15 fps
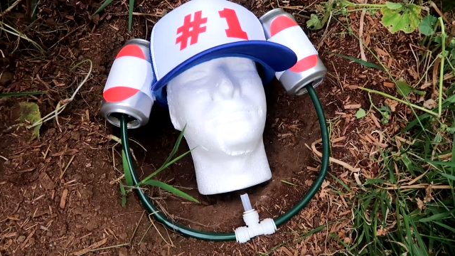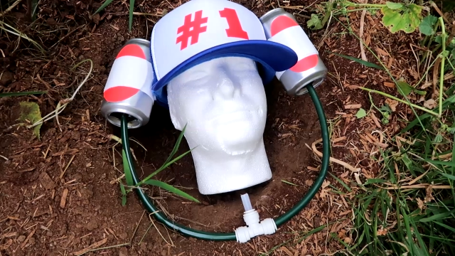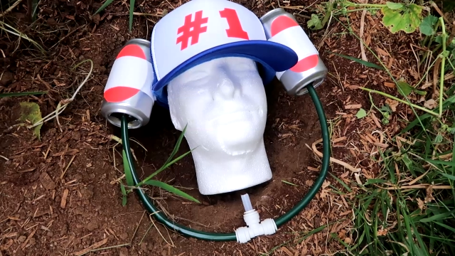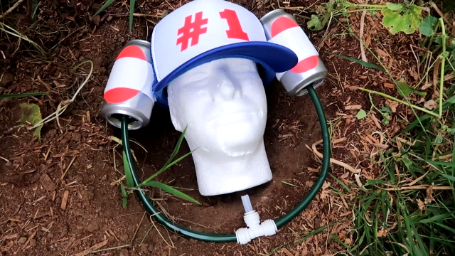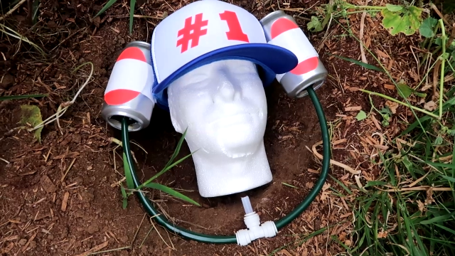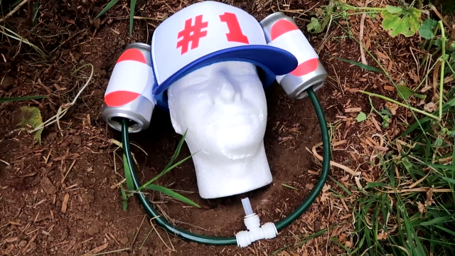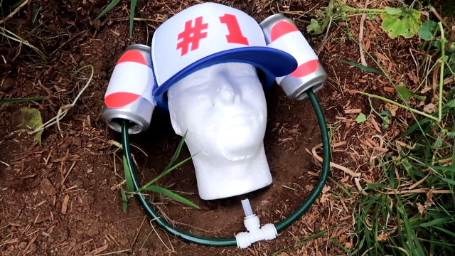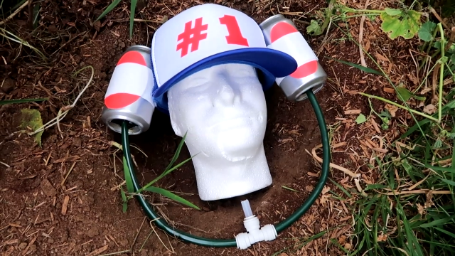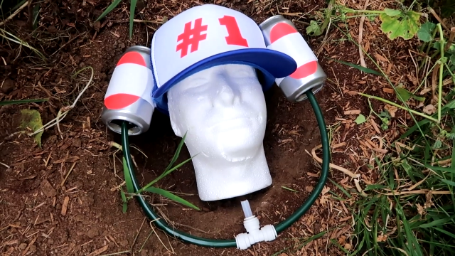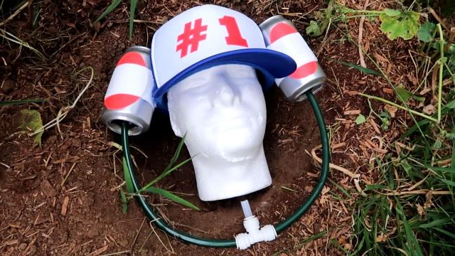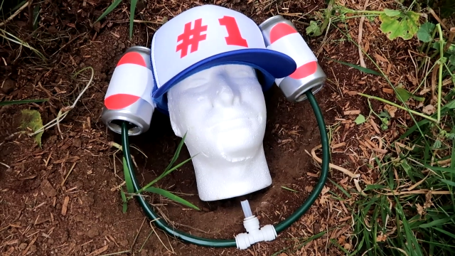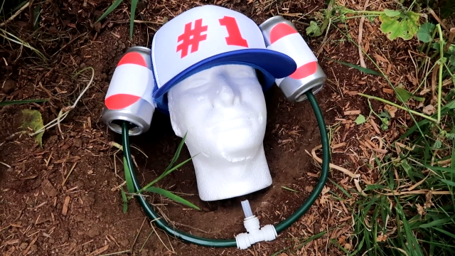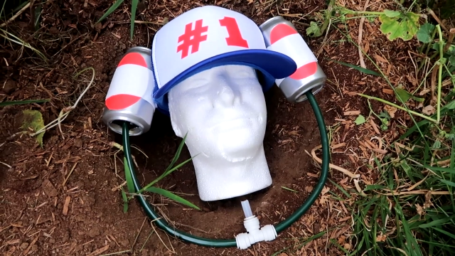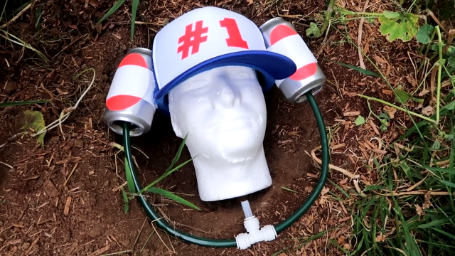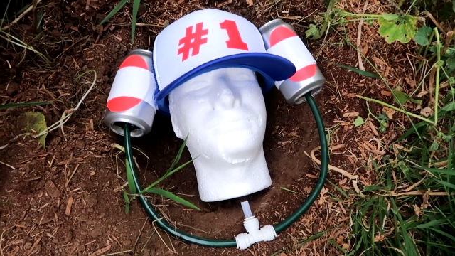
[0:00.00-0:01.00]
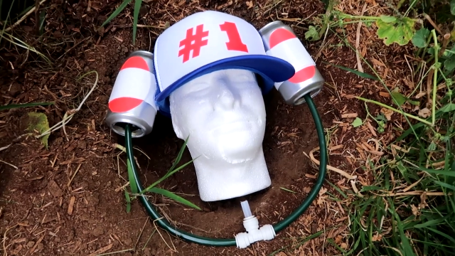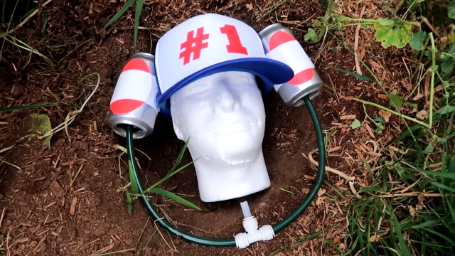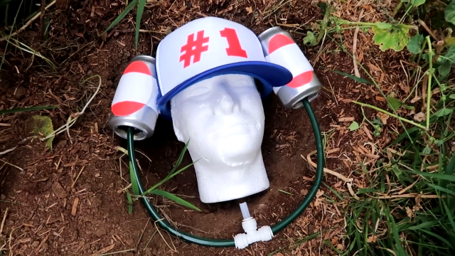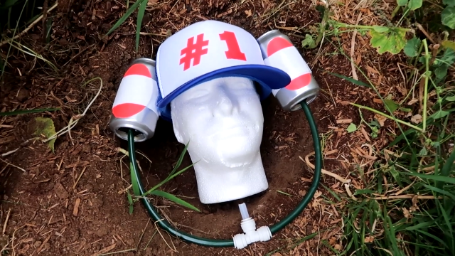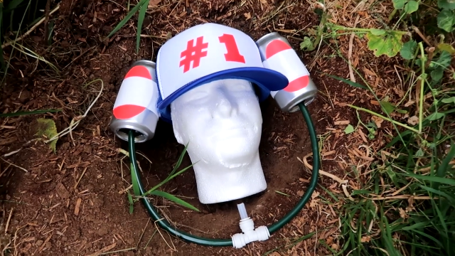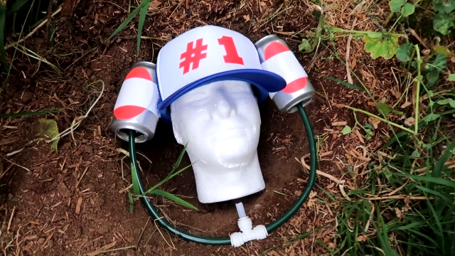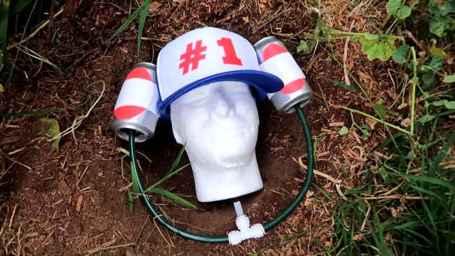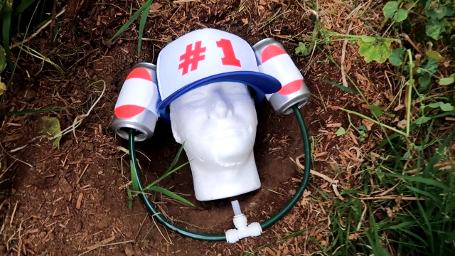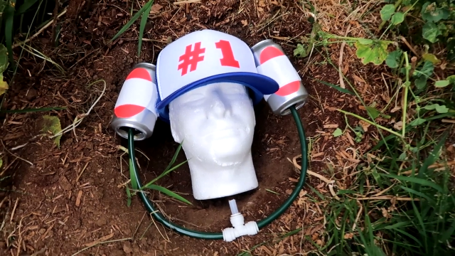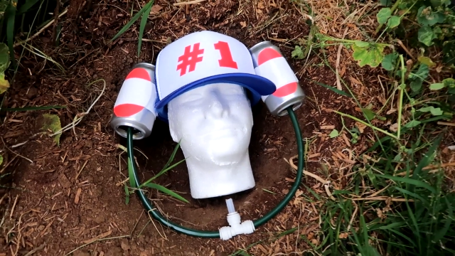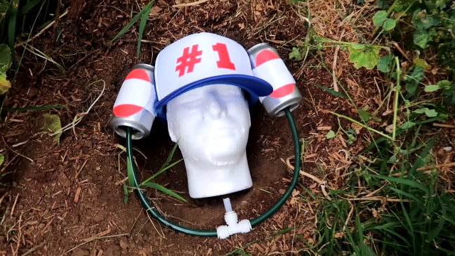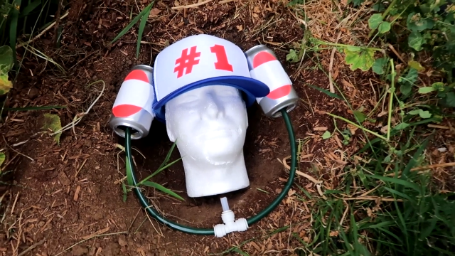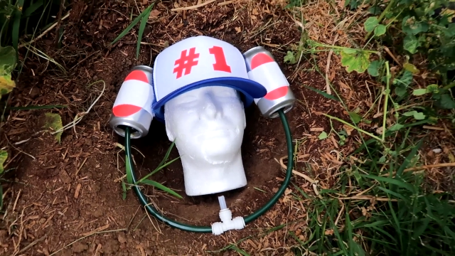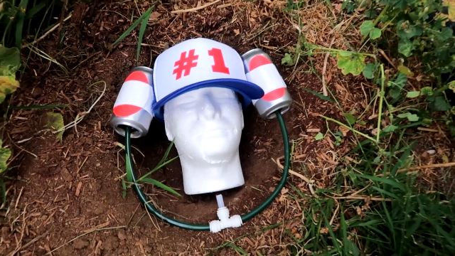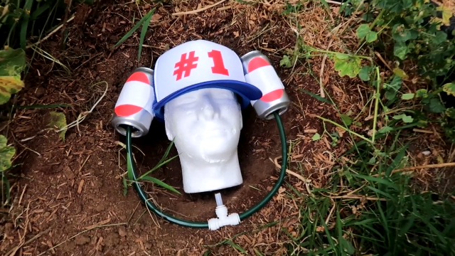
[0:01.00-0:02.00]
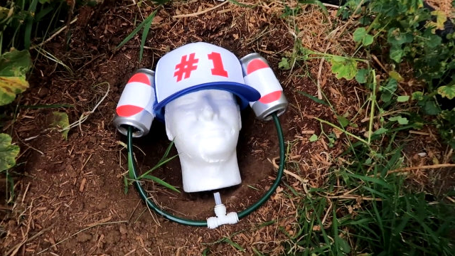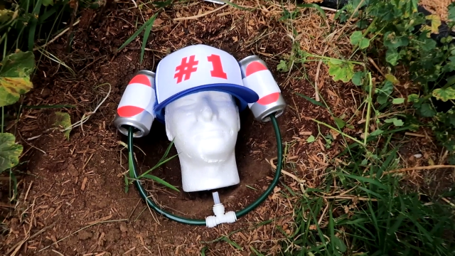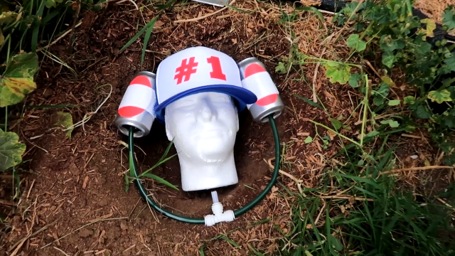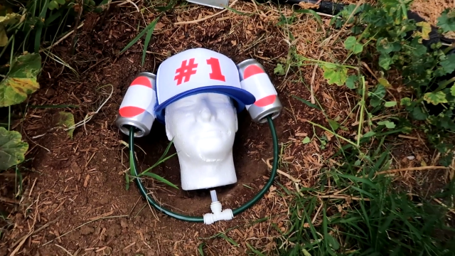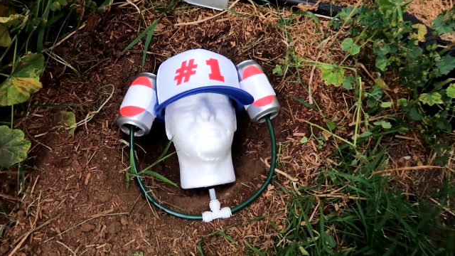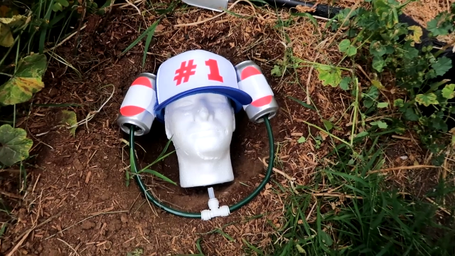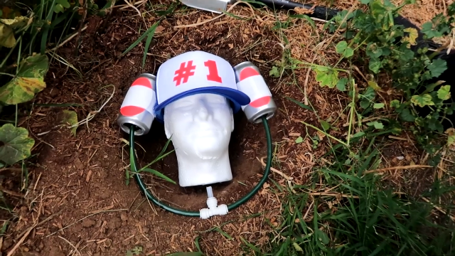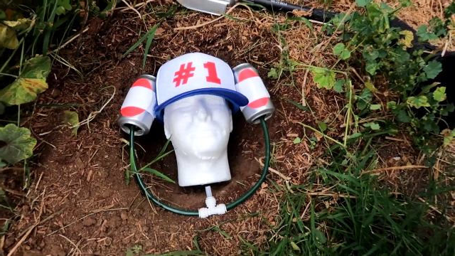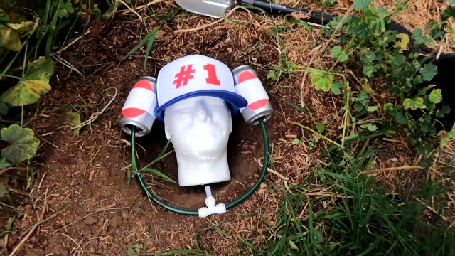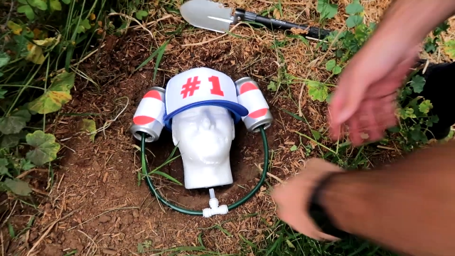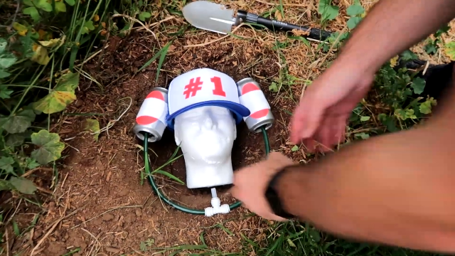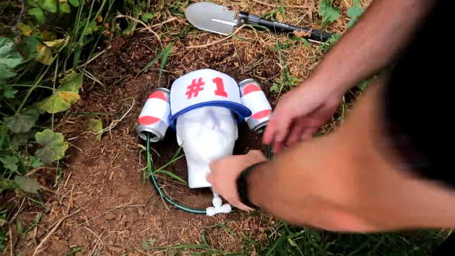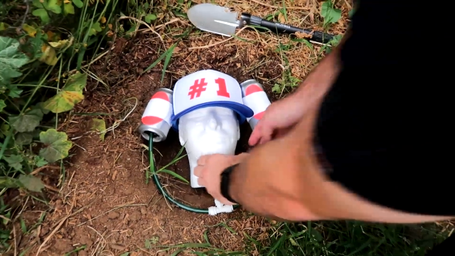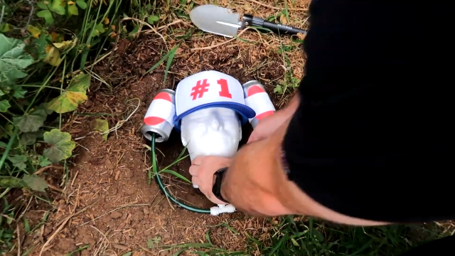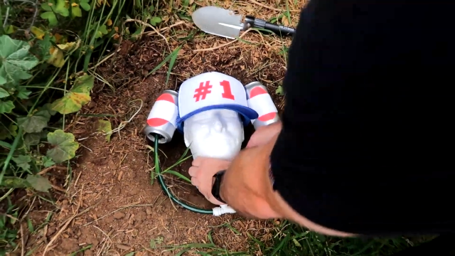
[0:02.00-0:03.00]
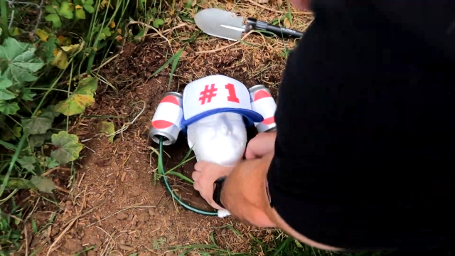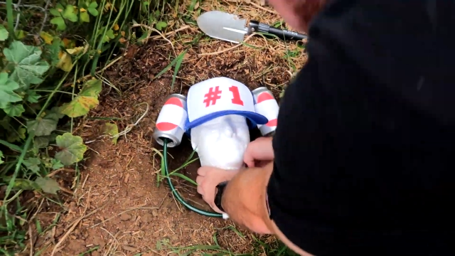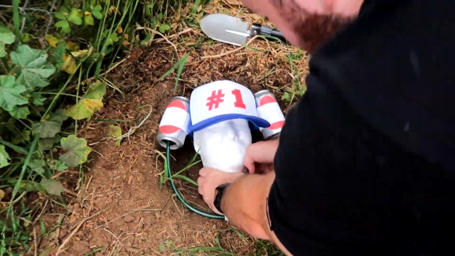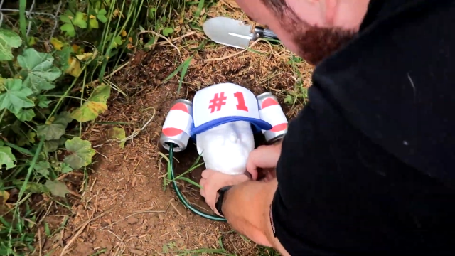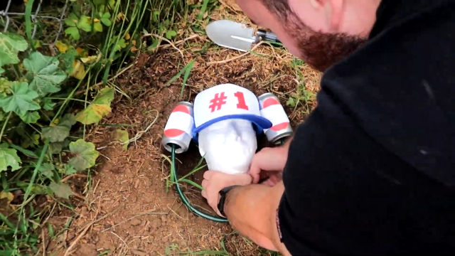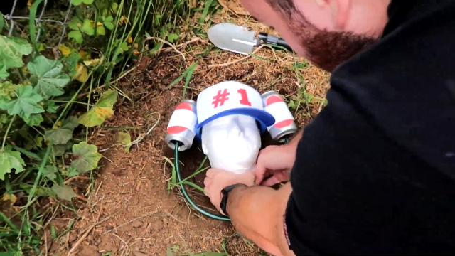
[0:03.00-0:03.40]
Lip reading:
(no speaker visible)